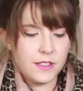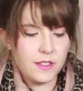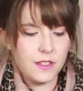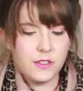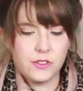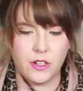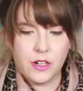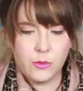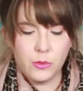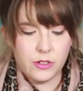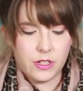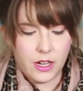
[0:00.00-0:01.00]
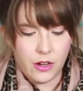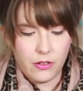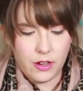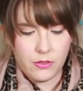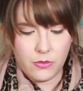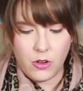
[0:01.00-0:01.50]
it's a good start. We're
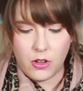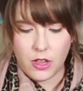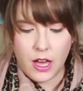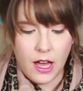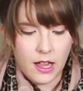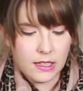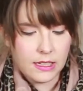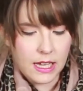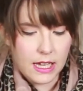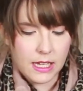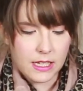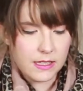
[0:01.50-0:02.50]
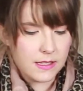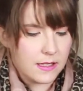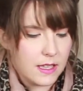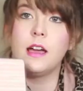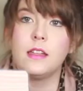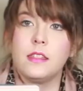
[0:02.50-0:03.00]
decorated for all the
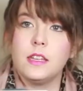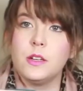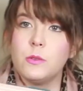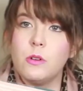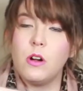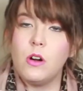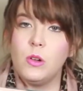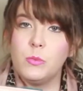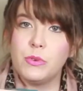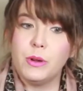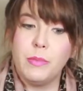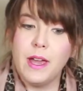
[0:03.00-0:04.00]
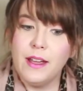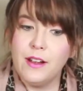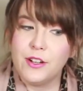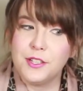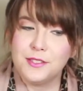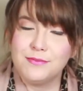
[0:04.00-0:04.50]
holidays. I think we're all
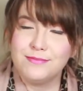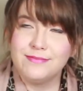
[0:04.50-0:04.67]
prepared.